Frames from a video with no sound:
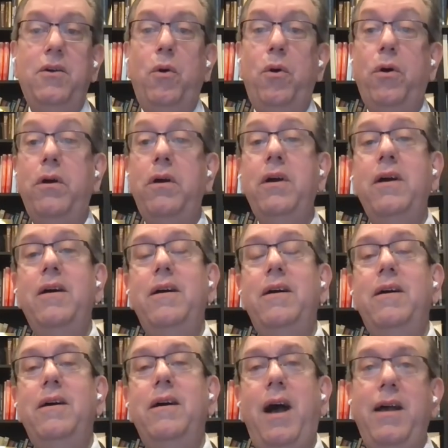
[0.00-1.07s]
or
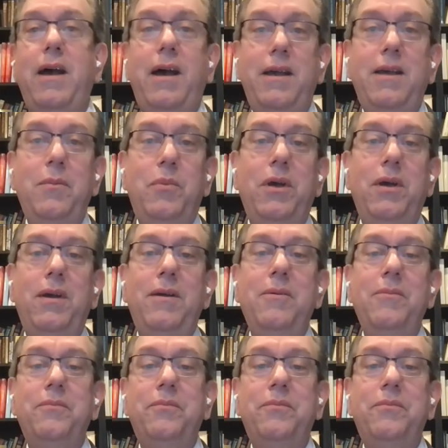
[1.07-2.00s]
IIEP.